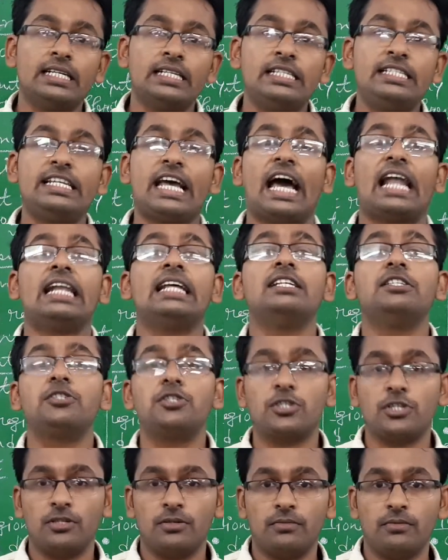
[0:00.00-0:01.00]

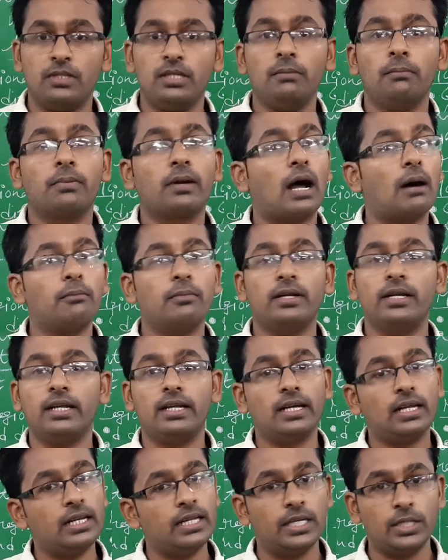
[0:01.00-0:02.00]
challenged the
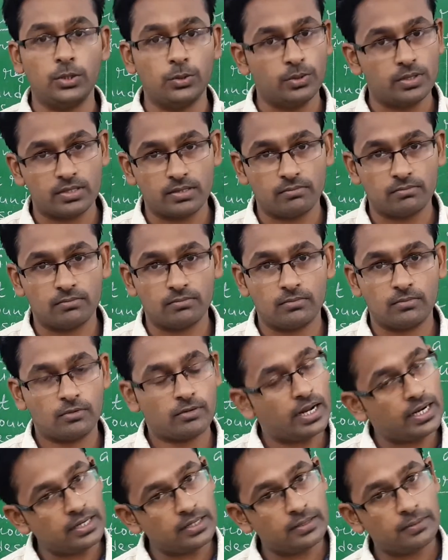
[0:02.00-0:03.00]
Brahmanical Hinduism,
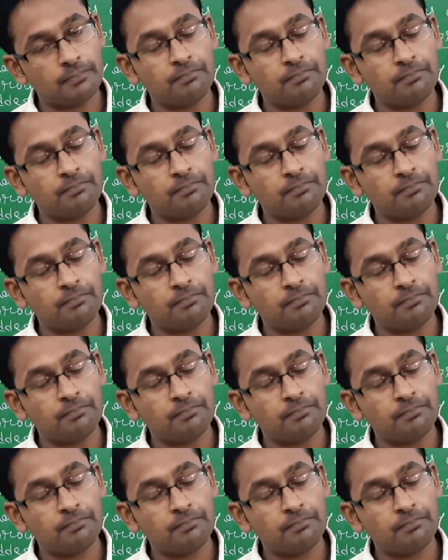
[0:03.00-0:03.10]
right?